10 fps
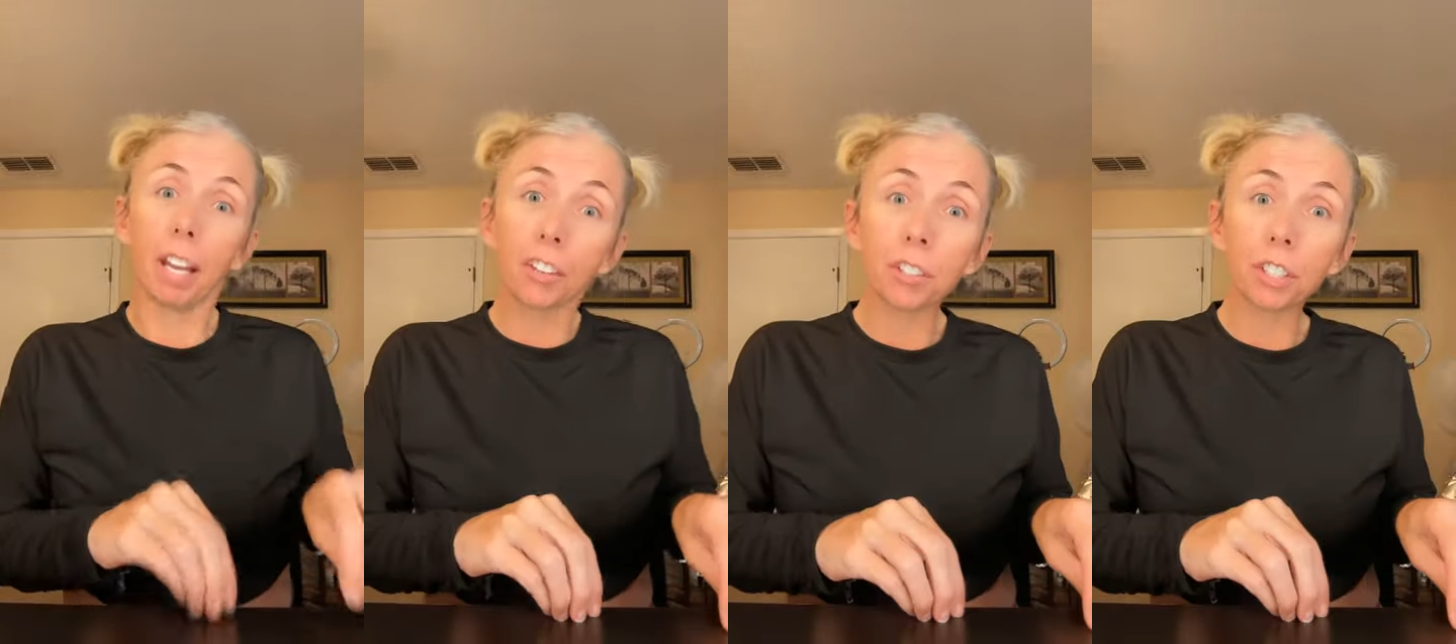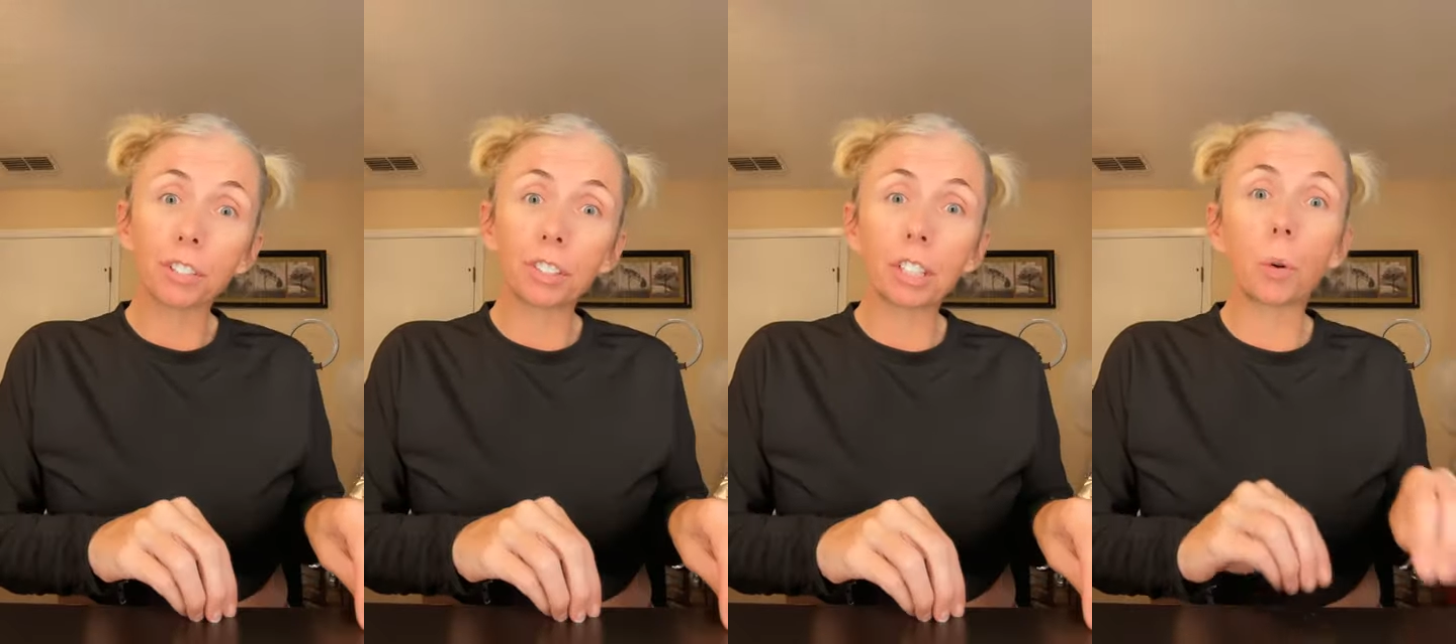other
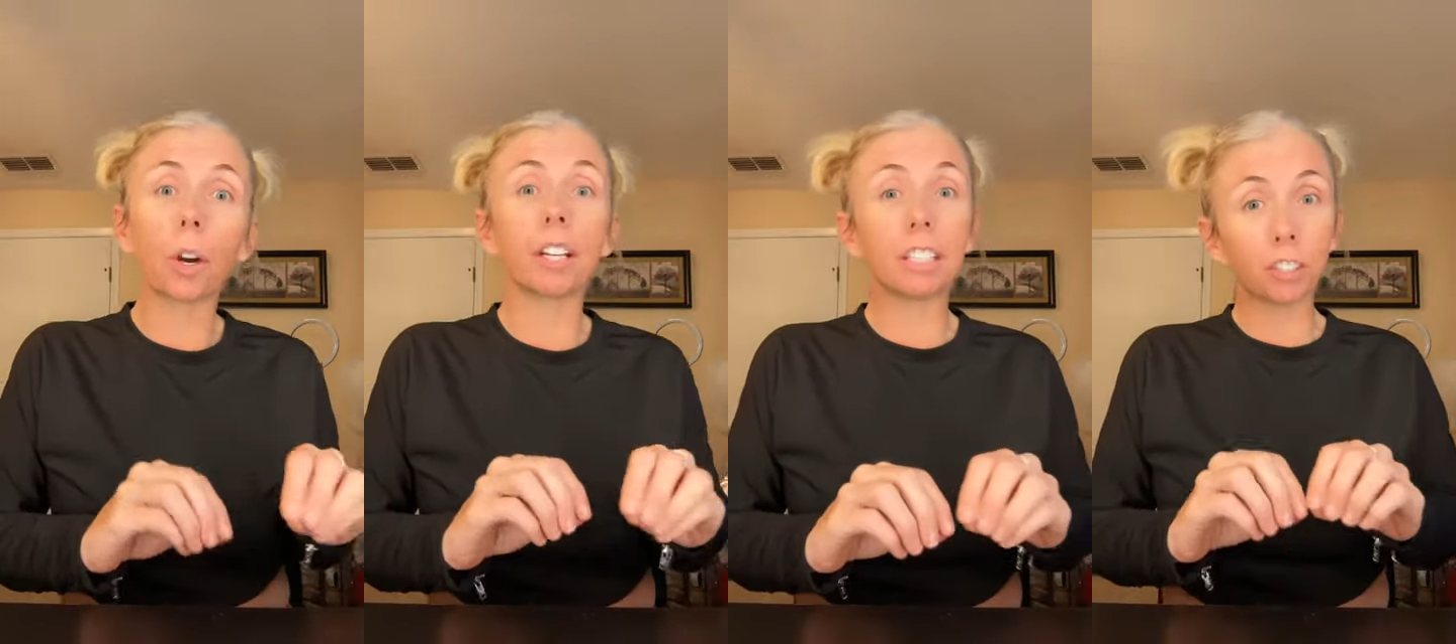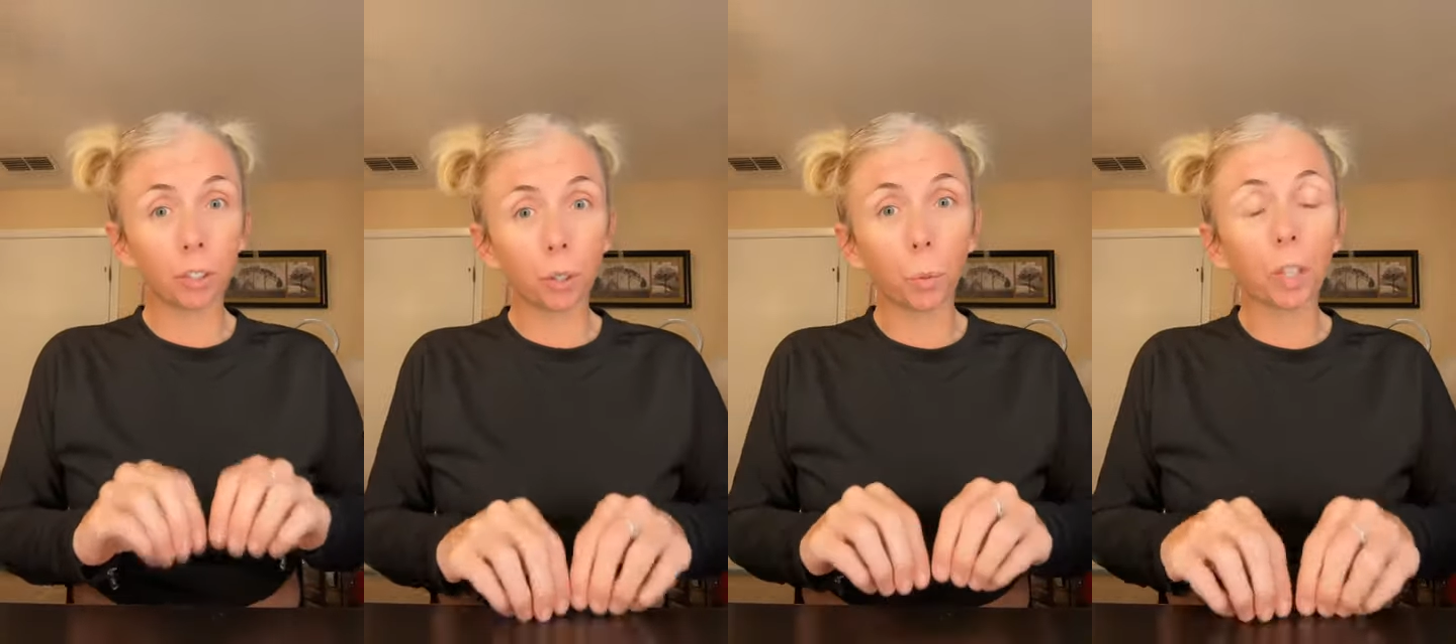children or I need to
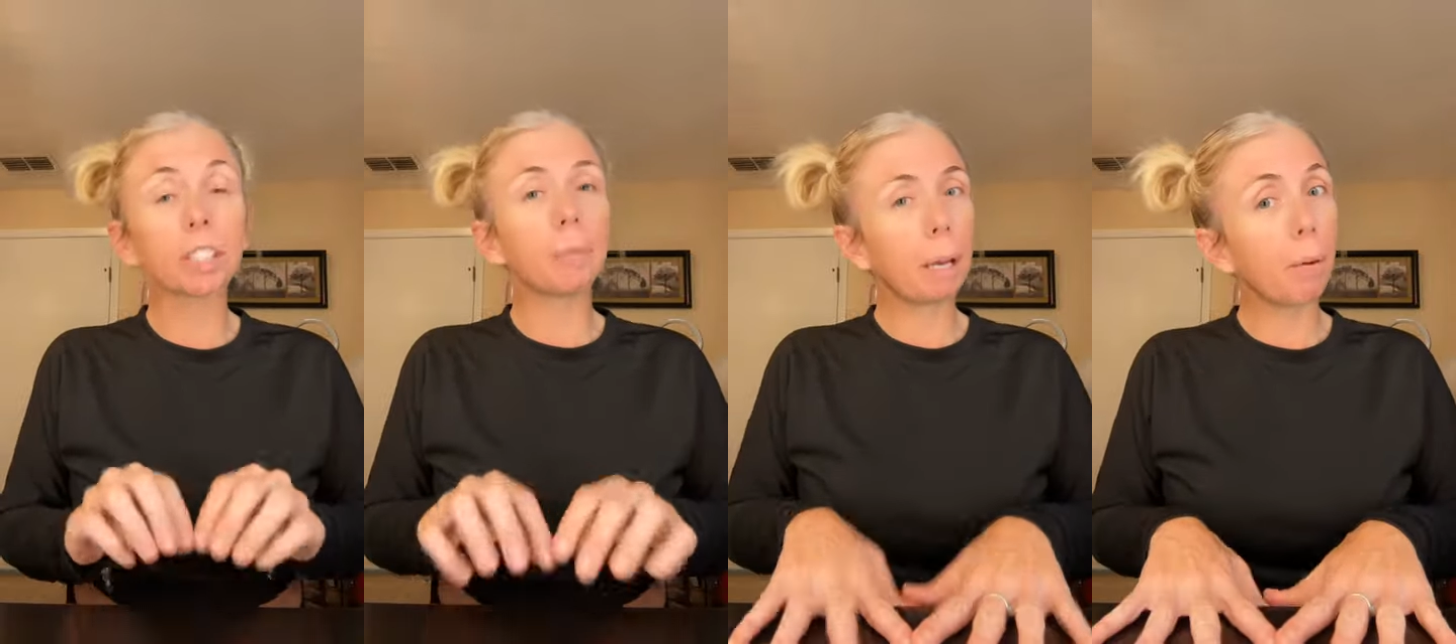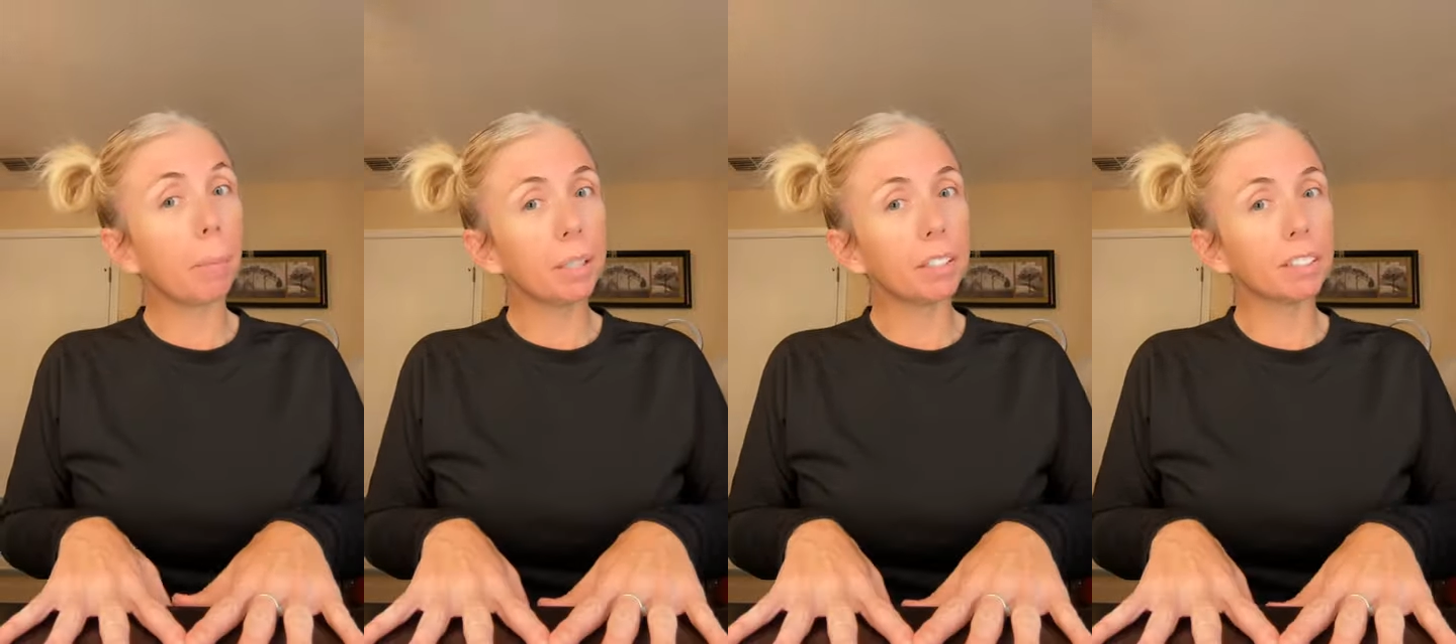go to work to pay my
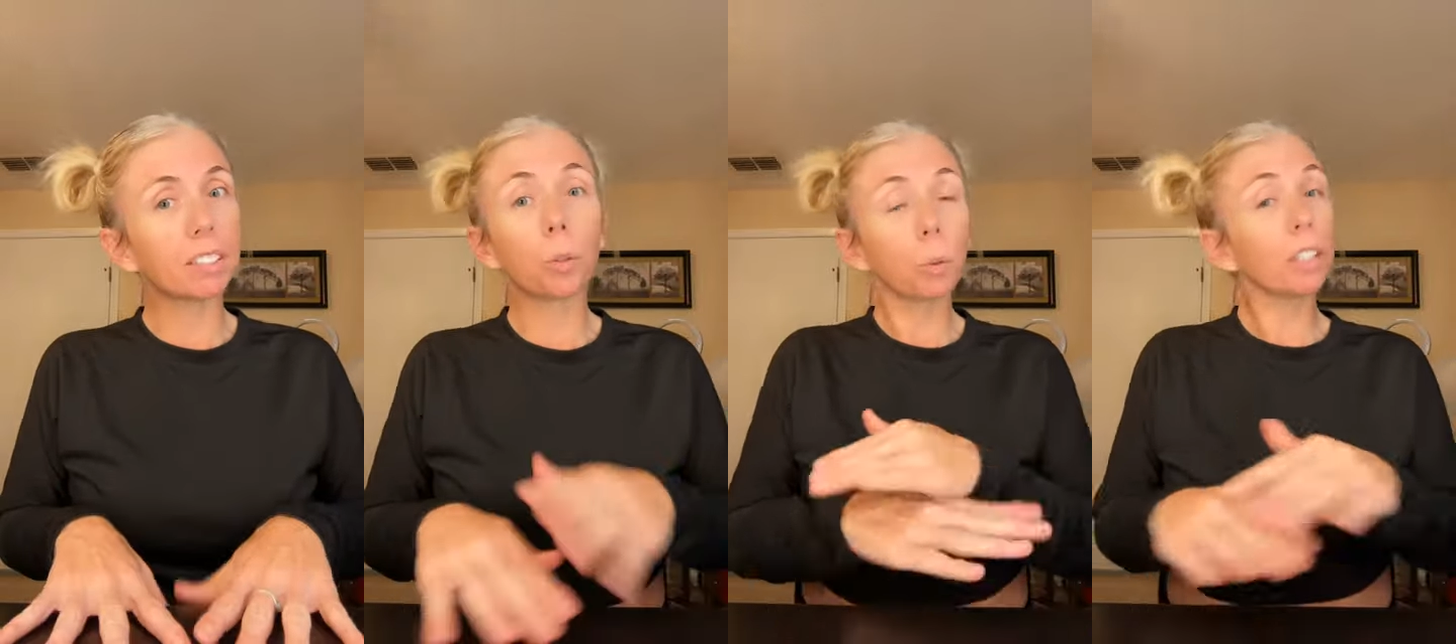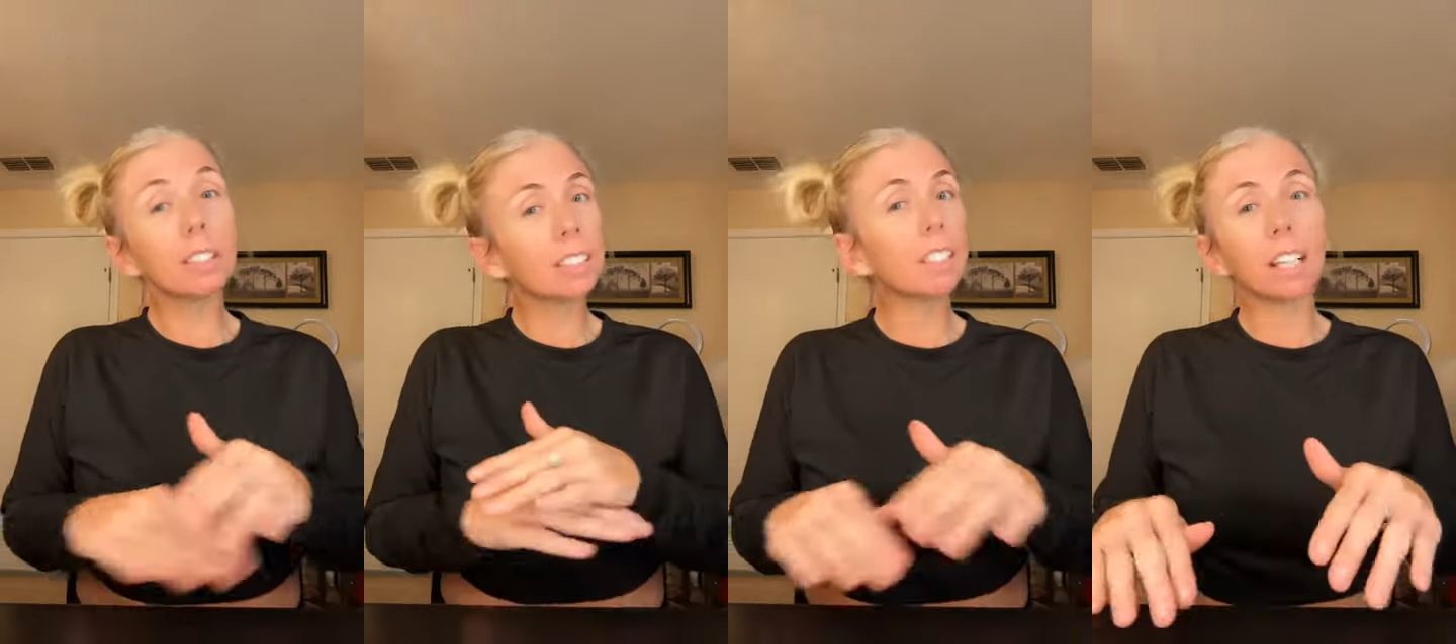bills. The
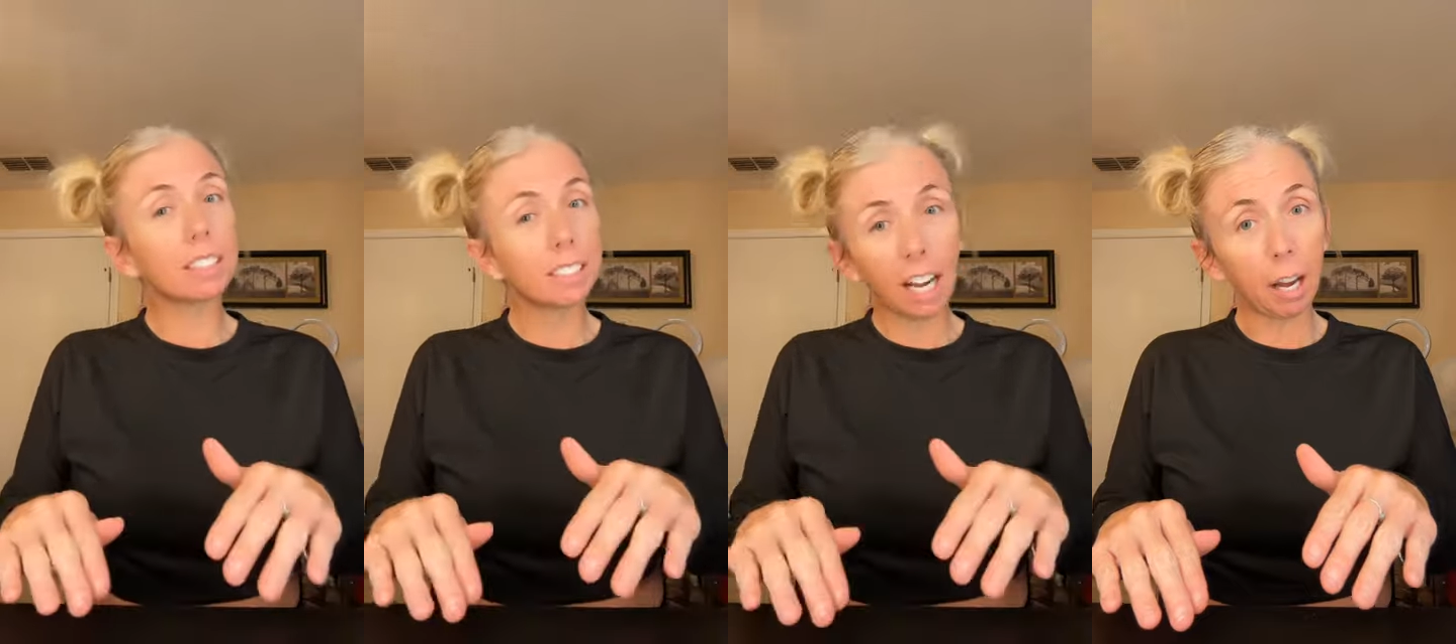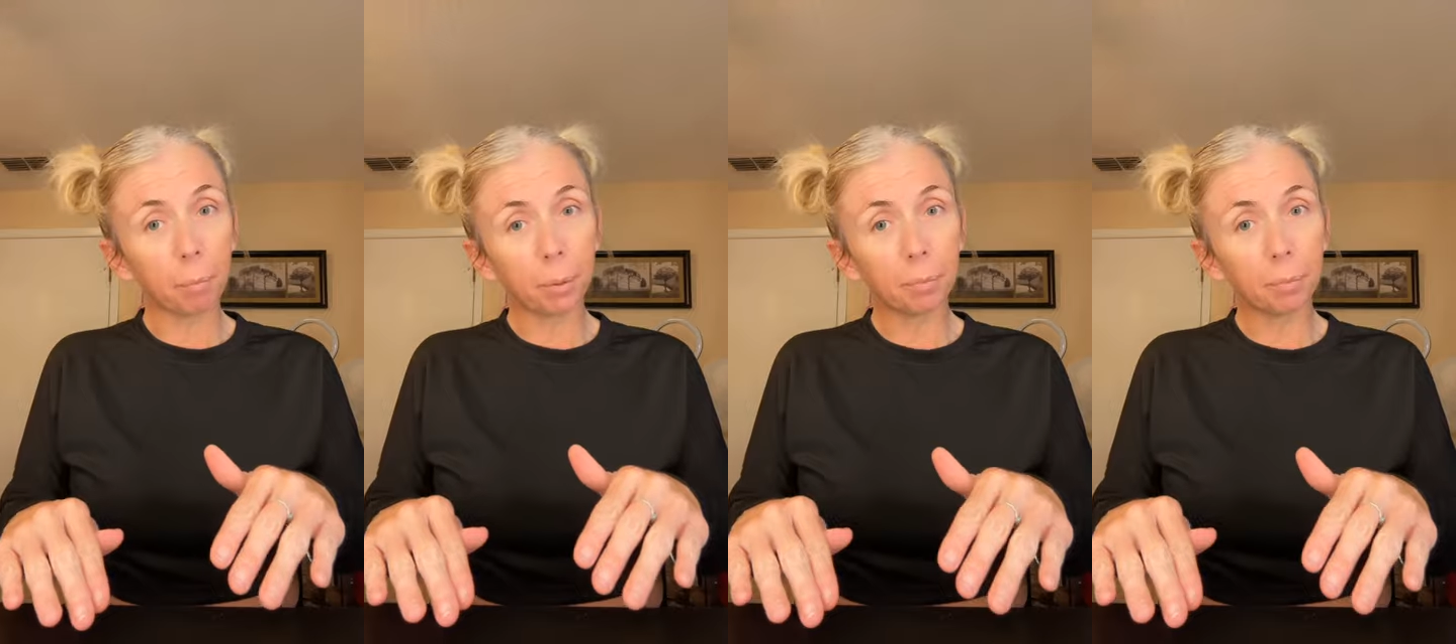world does not stop.